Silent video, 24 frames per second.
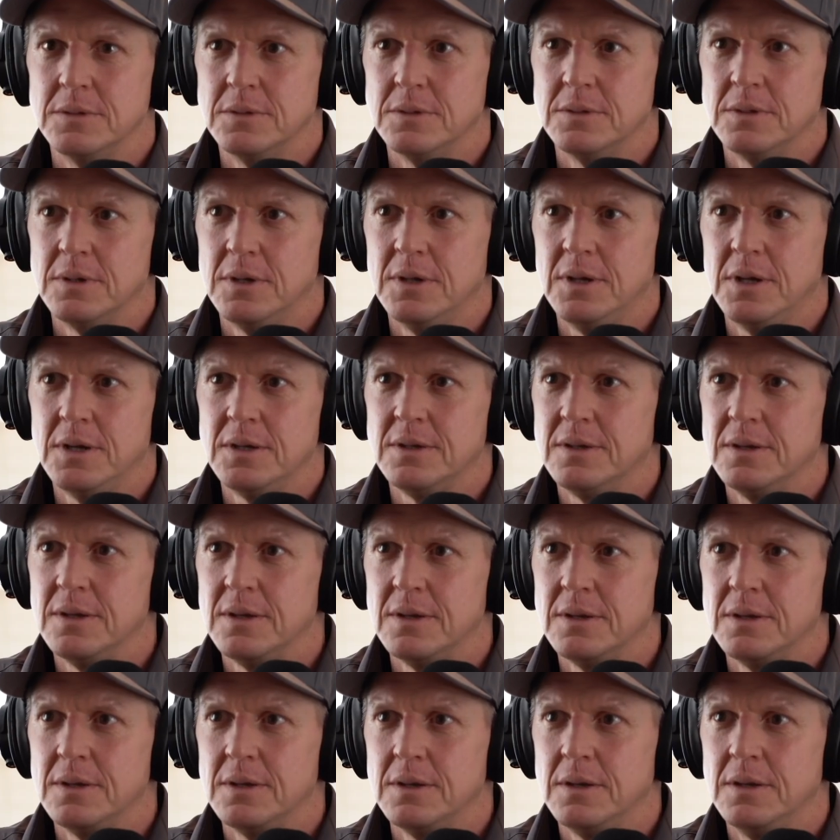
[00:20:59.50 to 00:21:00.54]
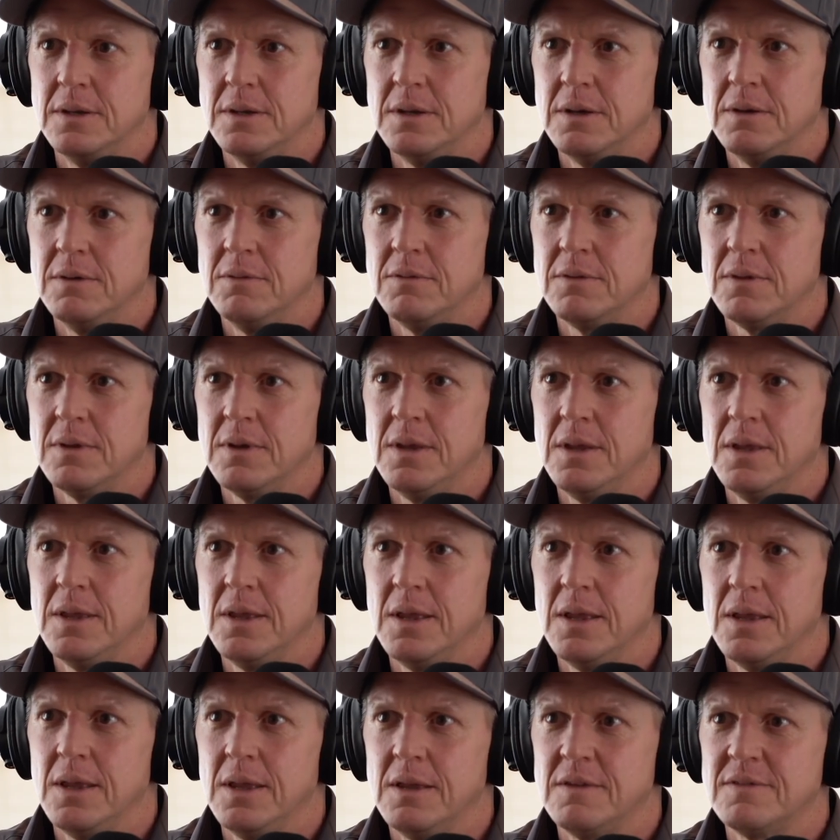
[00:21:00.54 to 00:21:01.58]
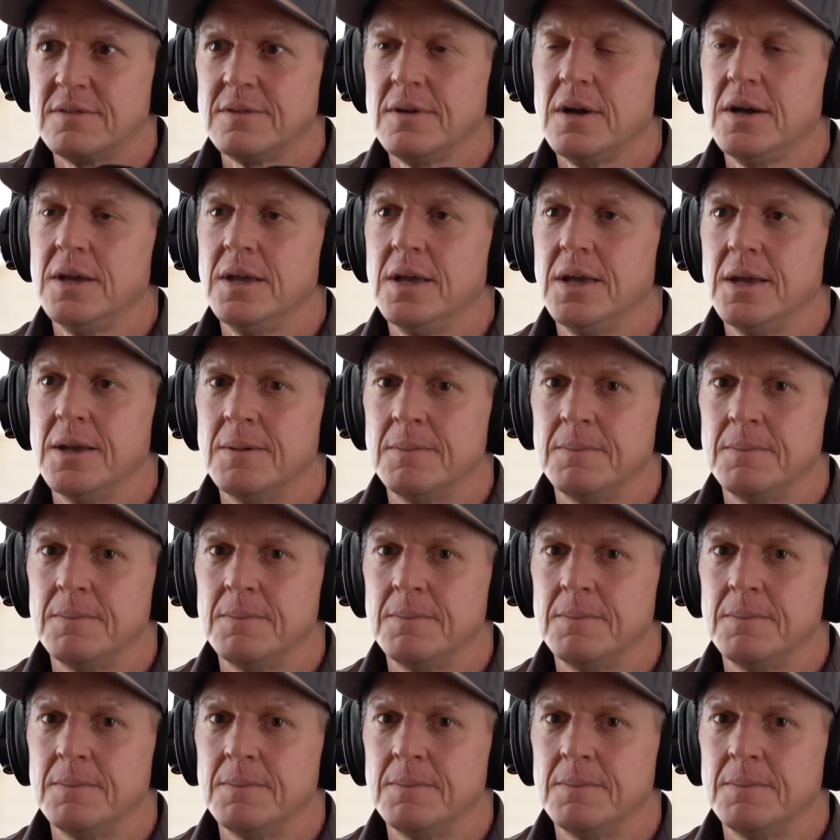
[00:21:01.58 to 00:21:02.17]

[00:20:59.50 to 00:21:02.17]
I liked it. It's like exciting.